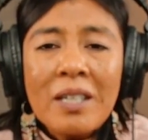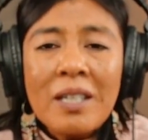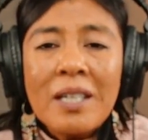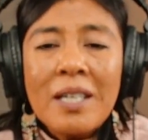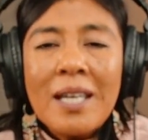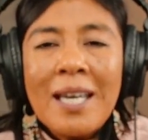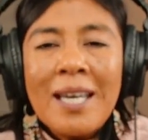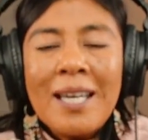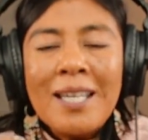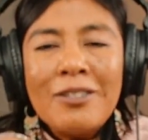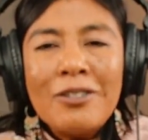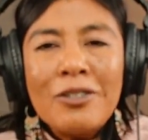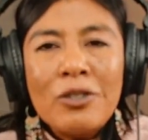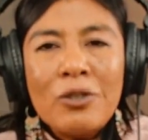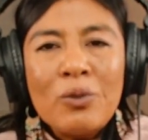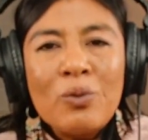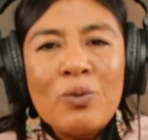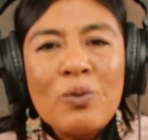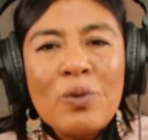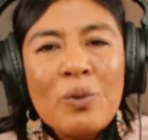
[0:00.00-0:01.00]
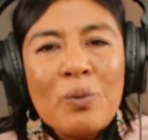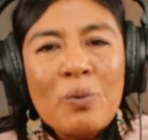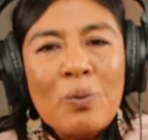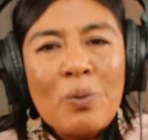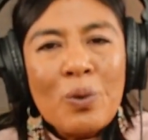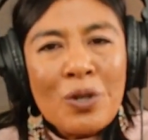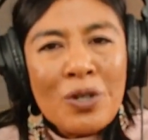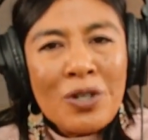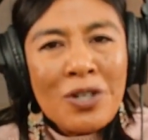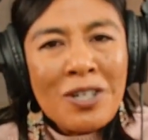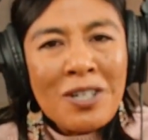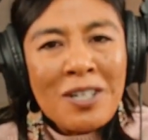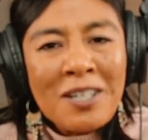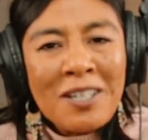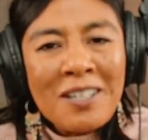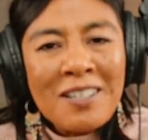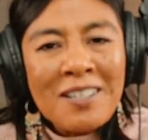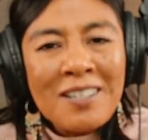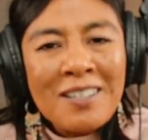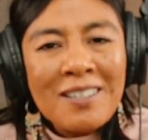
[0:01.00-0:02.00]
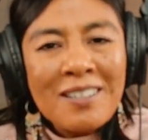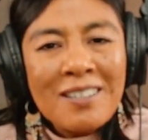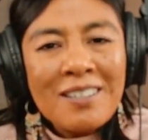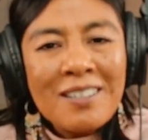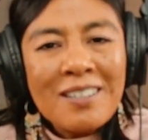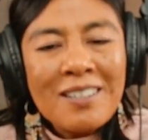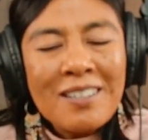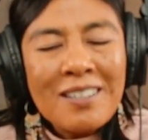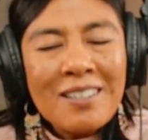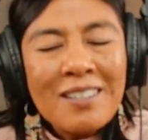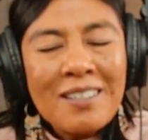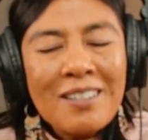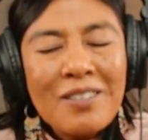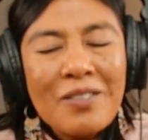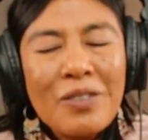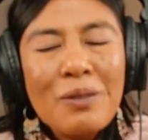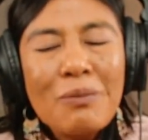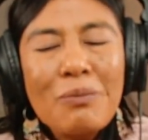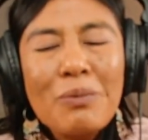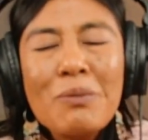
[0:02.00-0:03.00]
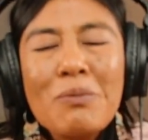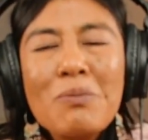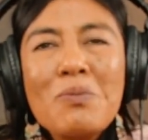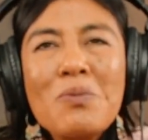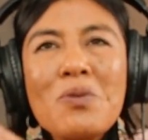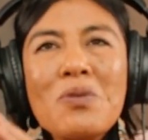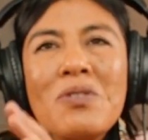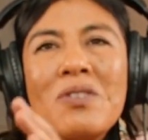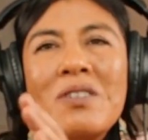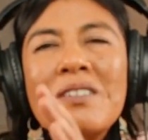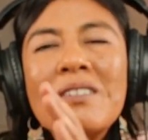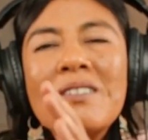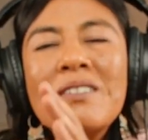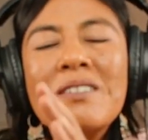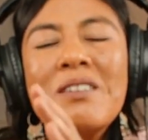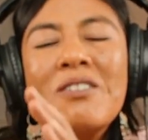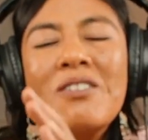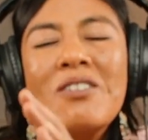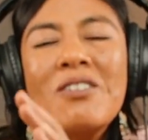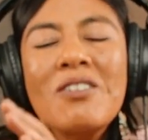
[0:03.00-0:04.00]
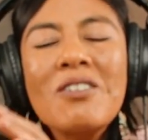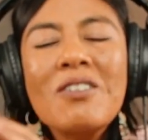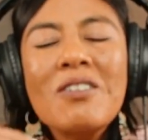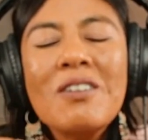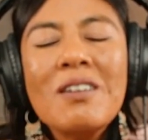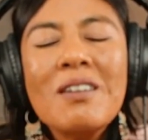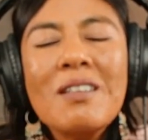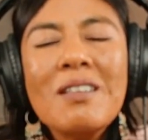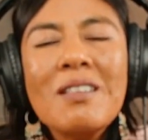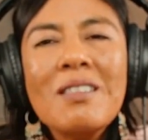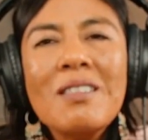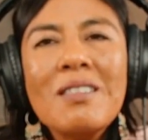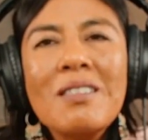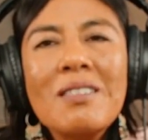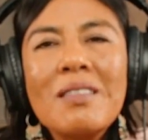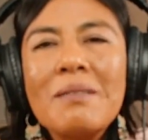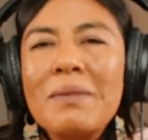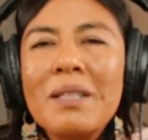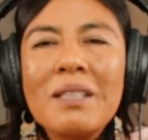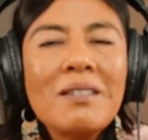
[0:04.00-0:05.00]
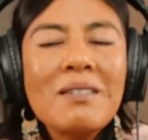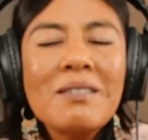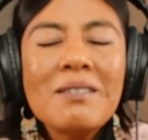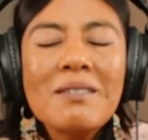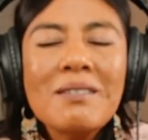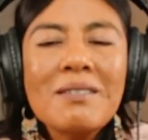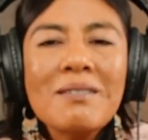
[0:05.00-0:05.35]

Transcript: and do the work, the rewards are limitless.